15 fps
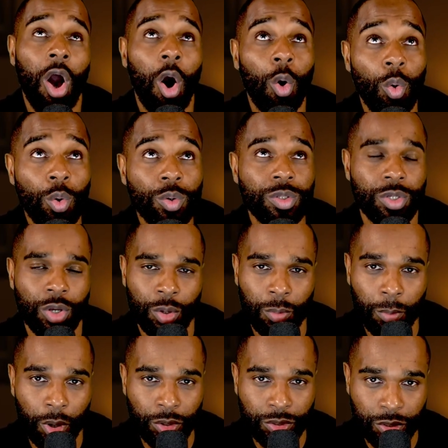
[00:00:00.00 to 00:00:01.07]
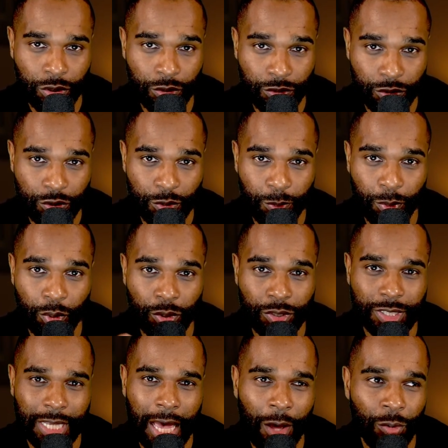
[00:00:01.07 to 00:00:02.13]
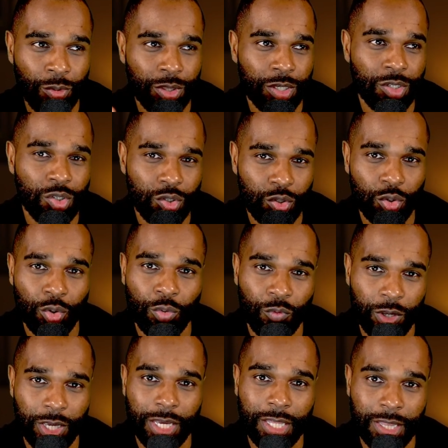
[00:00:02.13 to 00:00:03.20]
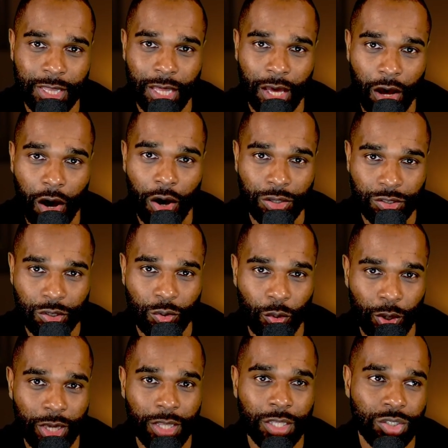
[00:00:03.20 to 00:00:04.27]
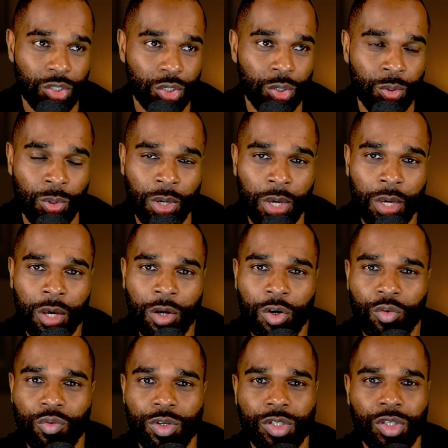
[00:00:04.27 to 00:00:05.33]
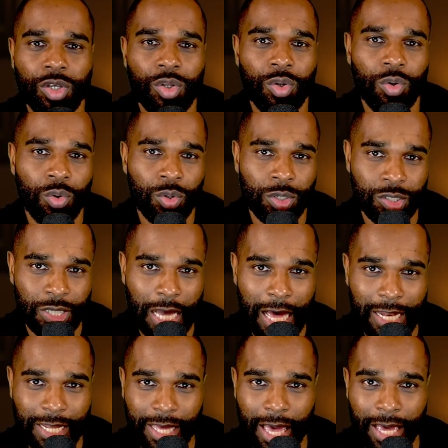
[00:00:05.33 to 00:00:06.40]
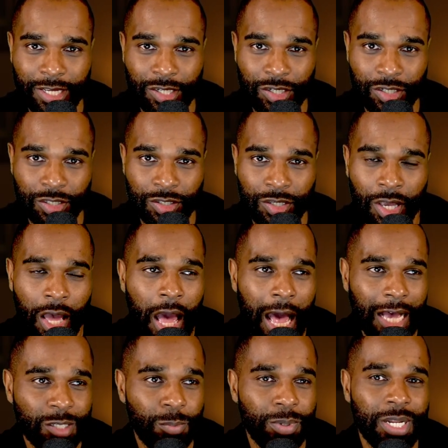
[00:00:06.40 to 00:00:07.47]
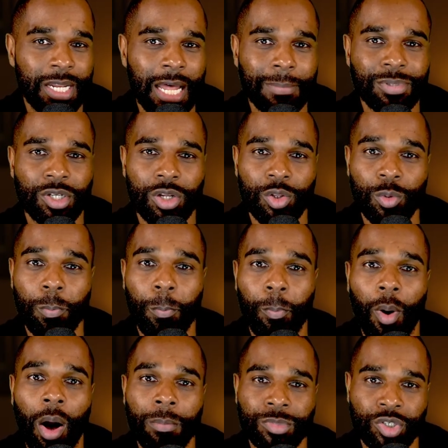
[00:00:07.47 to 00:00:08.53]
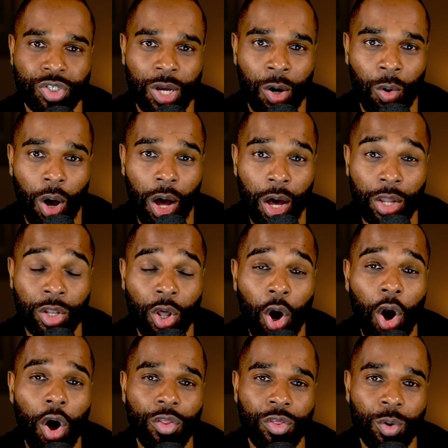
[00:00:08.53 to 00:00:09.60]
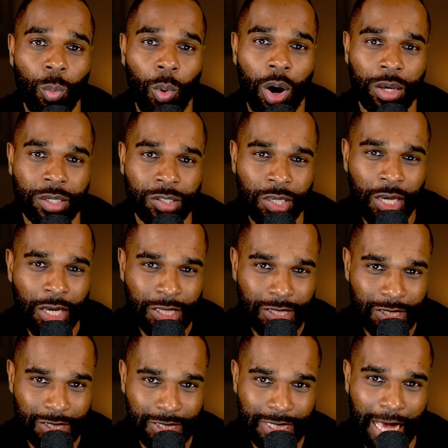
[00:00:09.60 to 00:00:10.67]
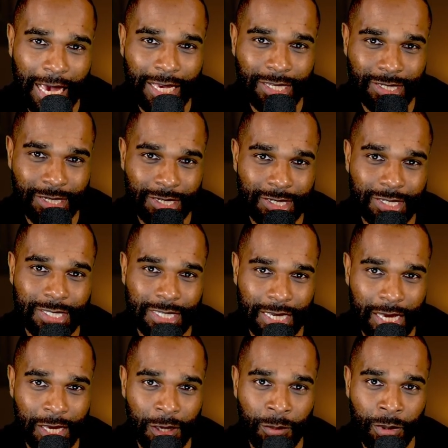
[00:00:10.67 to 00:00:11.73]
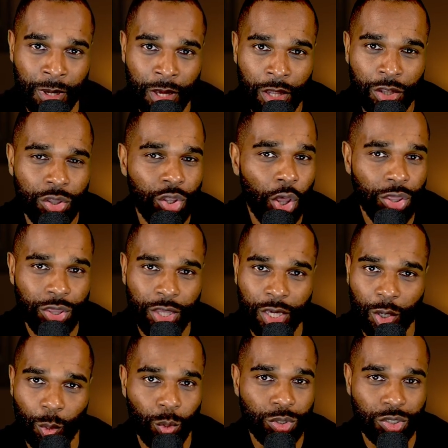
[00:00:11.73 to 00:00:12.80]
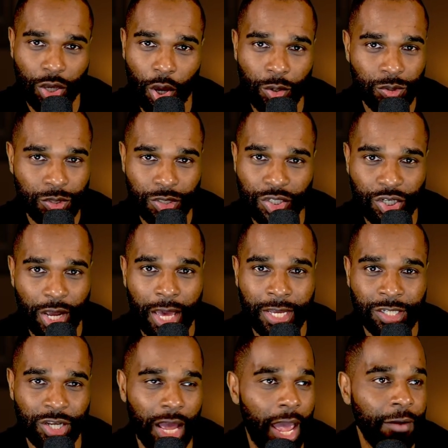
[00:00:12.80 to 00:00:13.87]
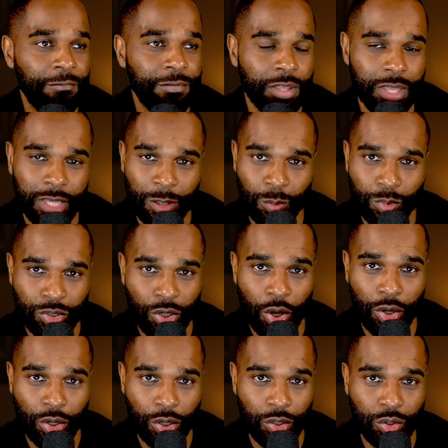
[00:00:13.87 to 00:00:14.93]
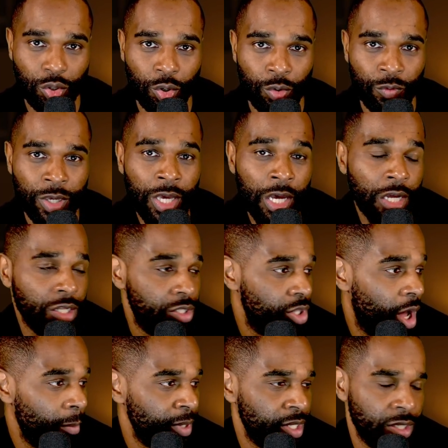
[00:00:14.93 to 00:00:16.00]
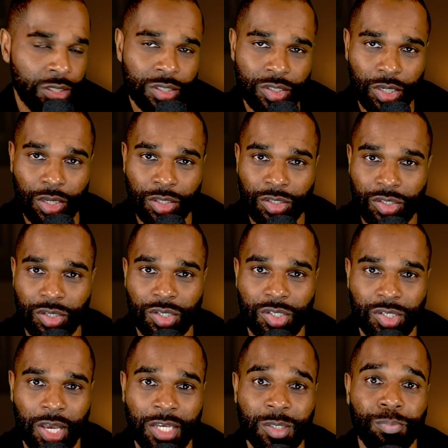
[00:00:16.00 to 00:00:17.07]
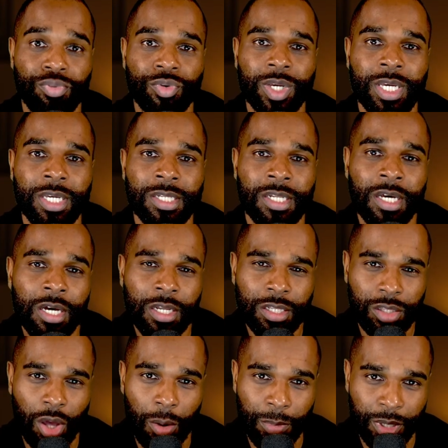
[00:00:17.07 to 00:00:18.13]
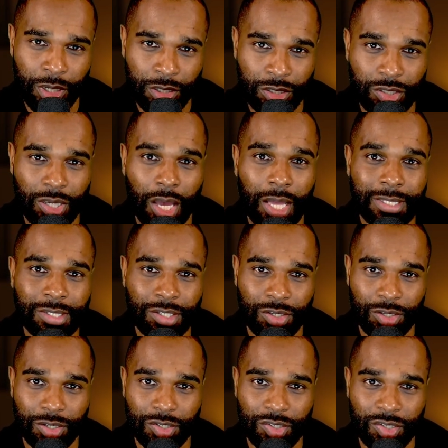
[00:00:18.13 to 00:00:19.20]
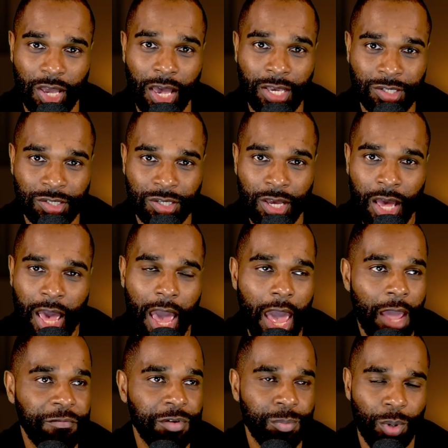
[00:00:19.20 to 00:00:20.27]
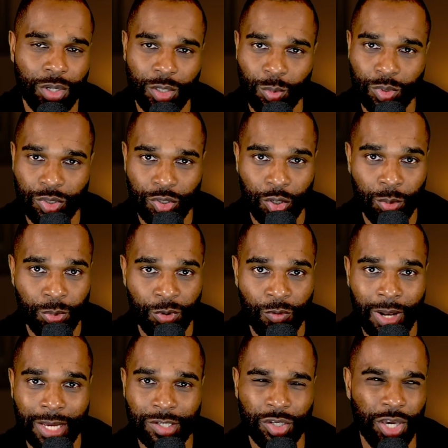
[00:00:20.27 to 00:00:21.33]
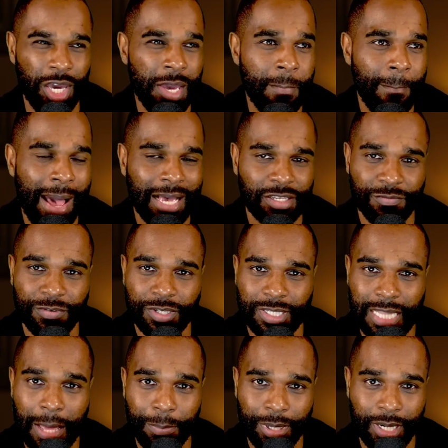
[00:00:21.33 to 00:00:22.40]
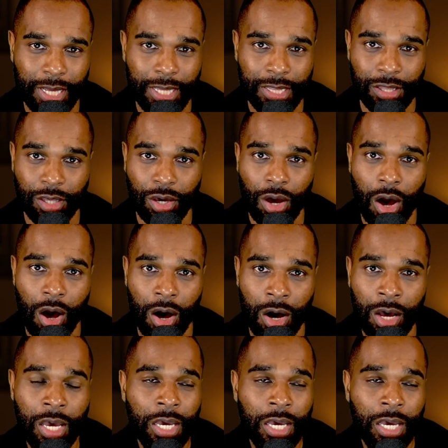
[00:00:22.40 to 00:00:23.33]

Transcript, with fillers: Auto Motor und Sport tell this story in their article. Hitherto, Christian Horner's allegations has been an absolute bombshell at an otherwise stasis team Nothing was going to change. Everything was hunky dory. Dominance and success breed dominance and success. Everybody was super relaxed. You hear Max Verstappen in the car.